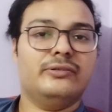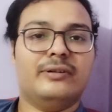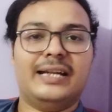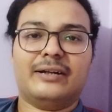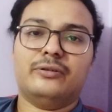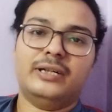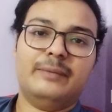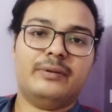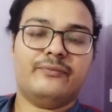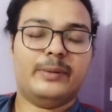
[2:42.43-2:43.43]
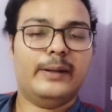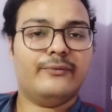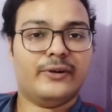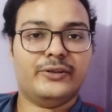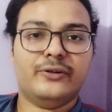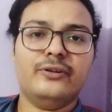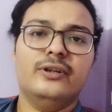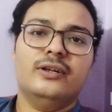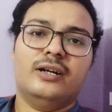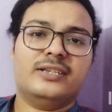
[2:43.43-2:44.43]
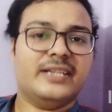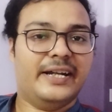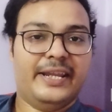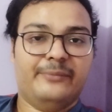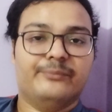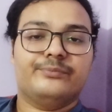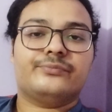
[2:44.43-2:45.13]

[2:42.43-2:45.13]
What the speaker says: so you can accordingly prepare for your journey.